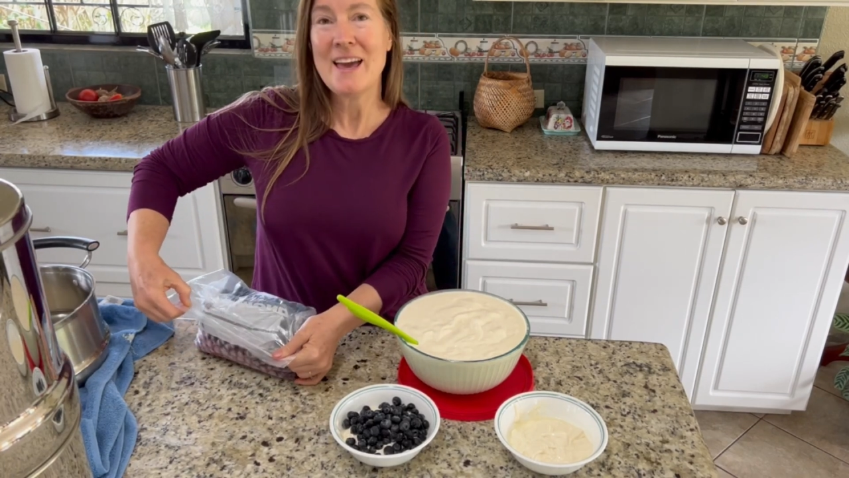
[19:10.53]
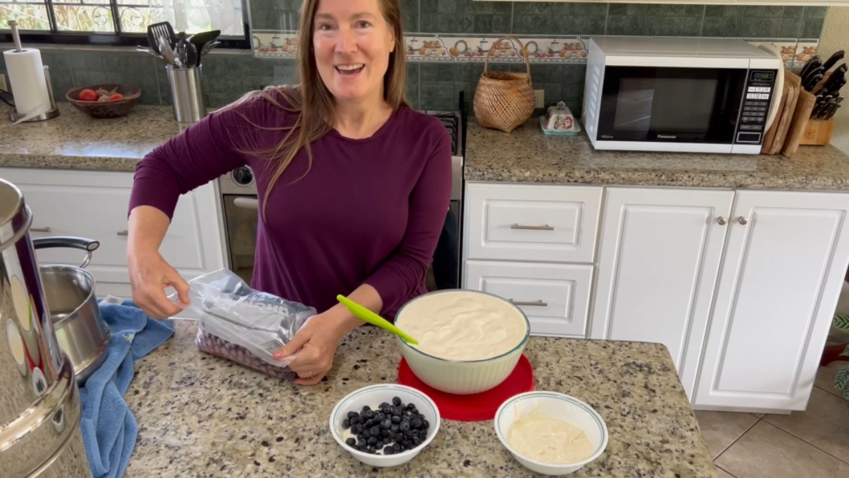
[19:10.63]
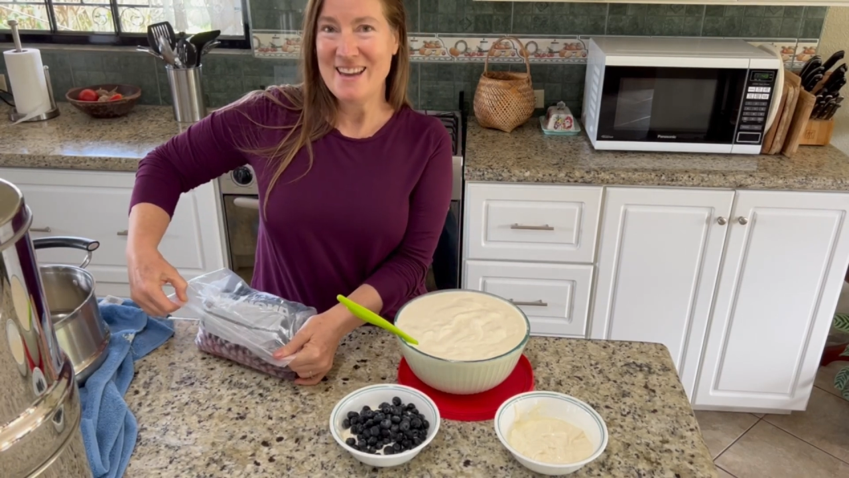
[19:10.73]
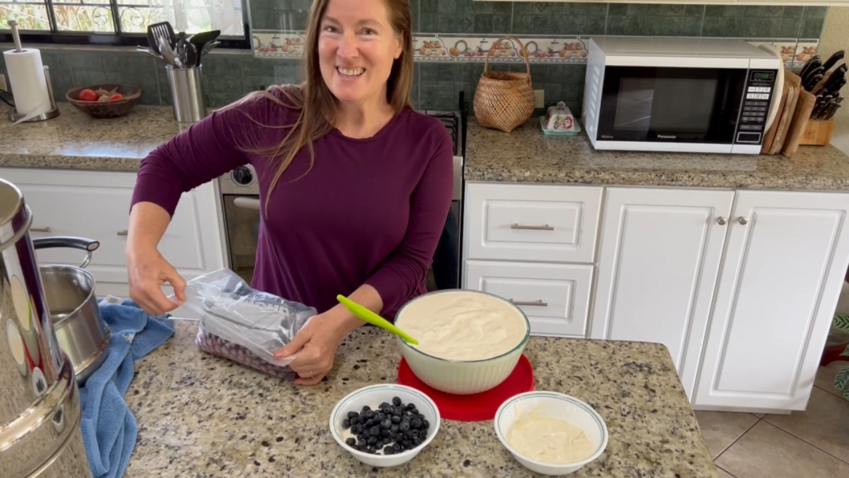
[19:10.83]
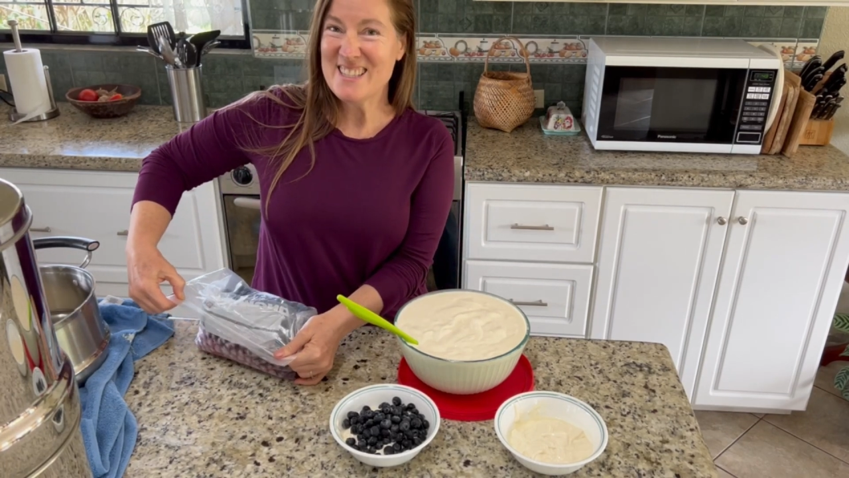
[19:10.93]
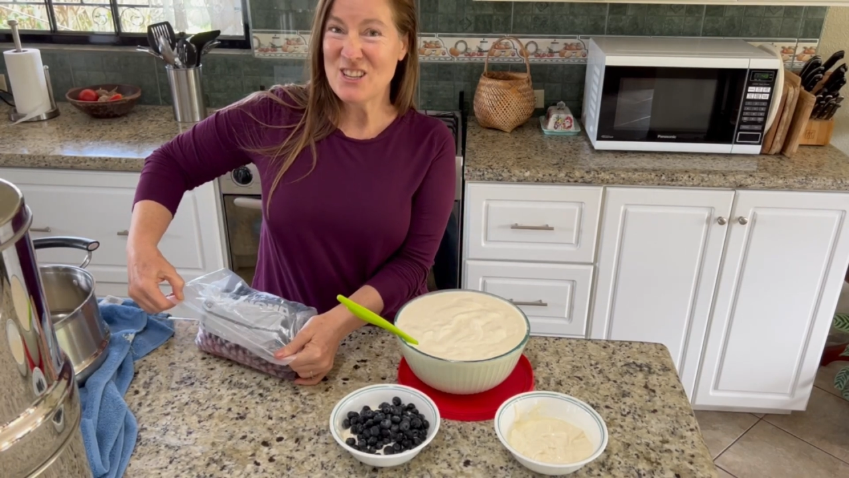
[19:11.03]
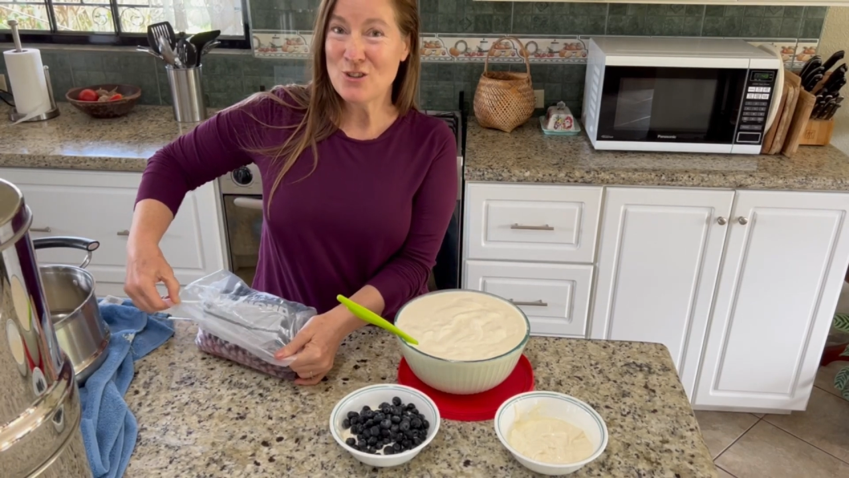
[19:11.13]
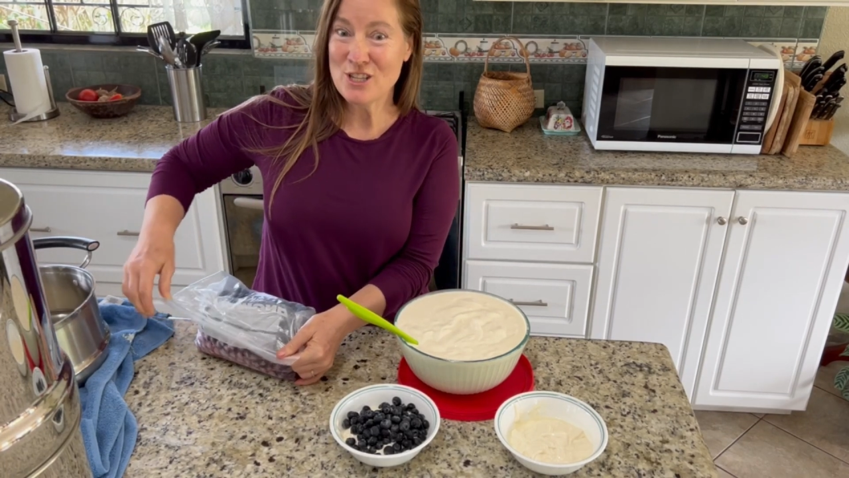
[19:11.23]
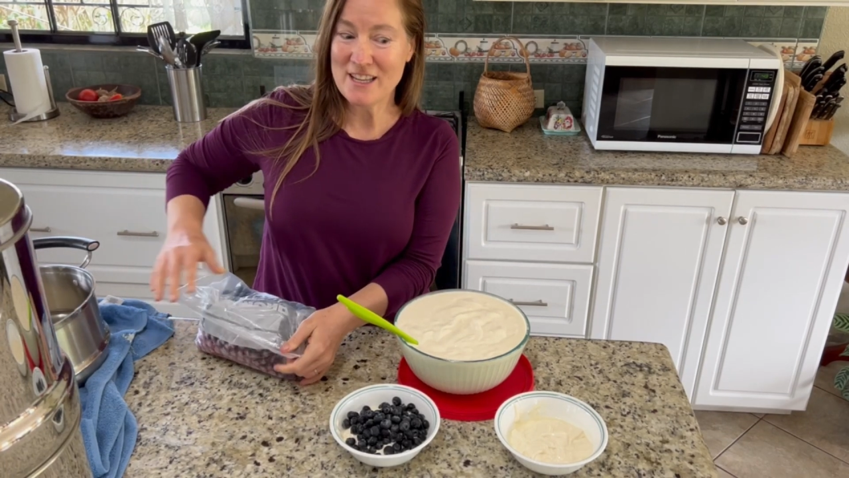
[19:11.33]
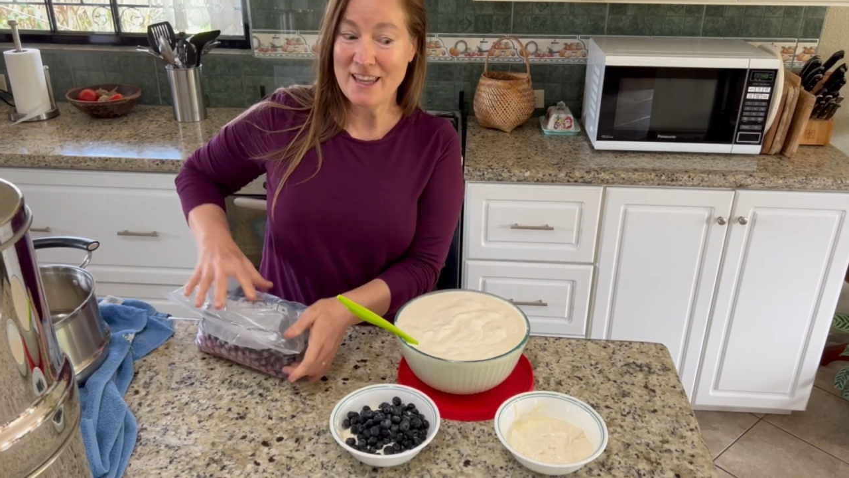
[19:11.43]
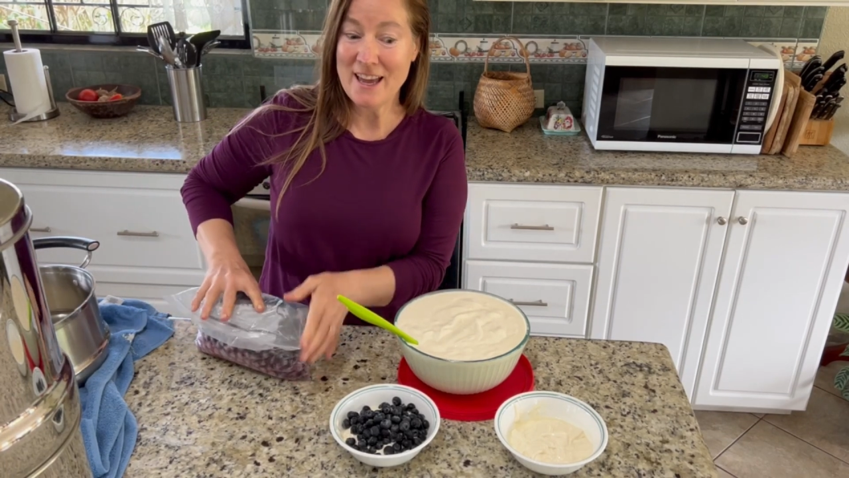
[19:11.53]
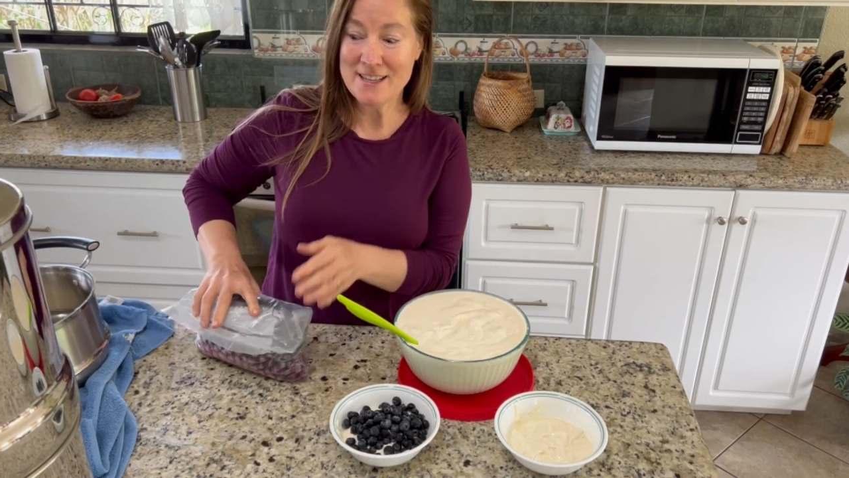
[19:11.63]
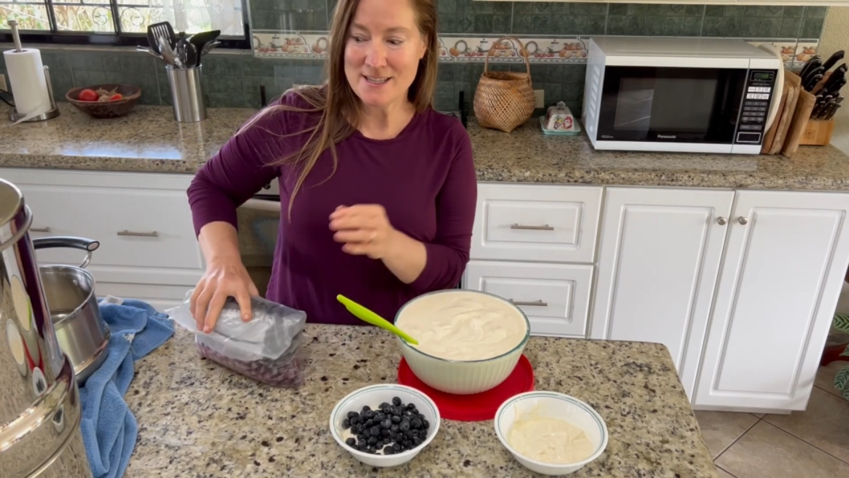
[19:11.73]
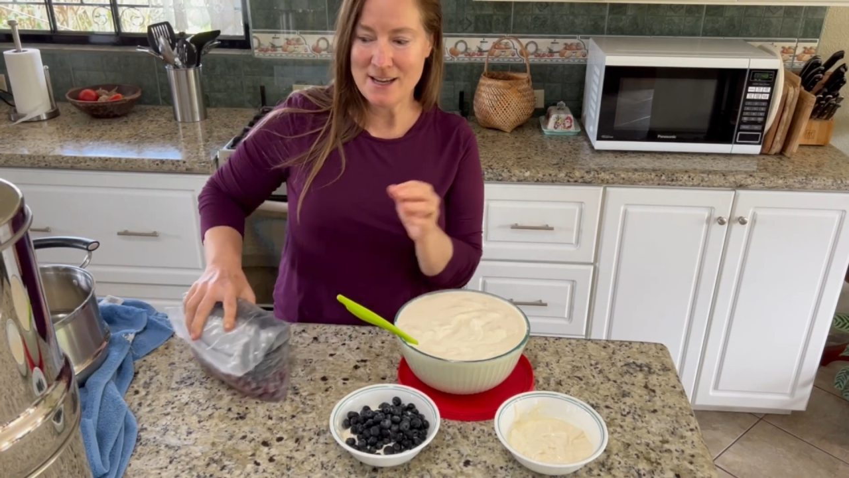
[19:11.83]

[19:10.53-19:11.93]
It doesn't usually last